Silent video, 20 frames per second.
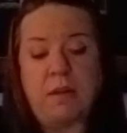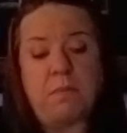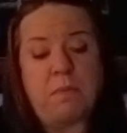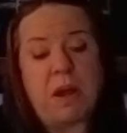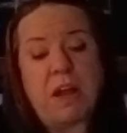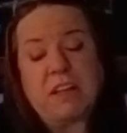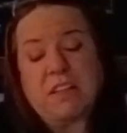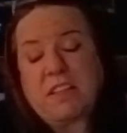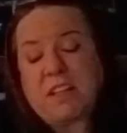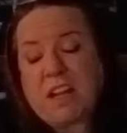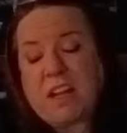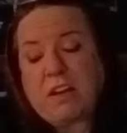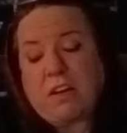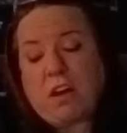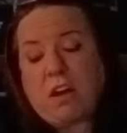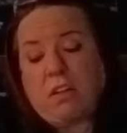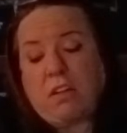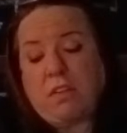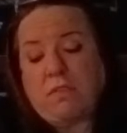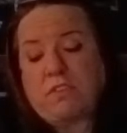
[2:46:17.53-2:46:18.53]
it might take
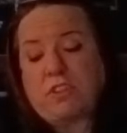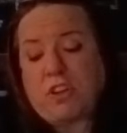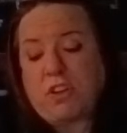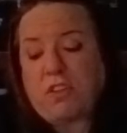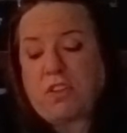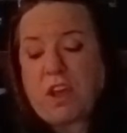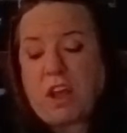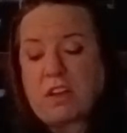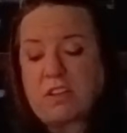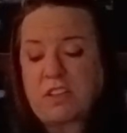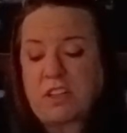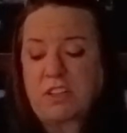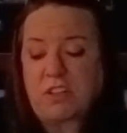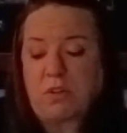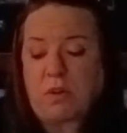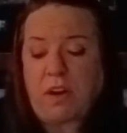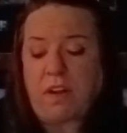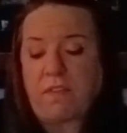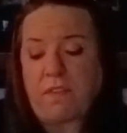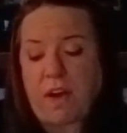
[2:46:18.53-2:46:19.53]
all of
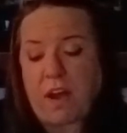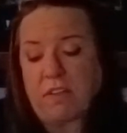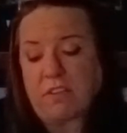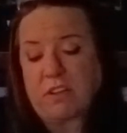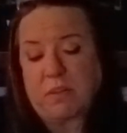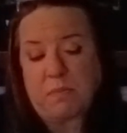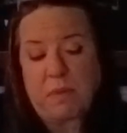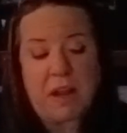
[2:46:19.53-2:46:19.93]
2025 to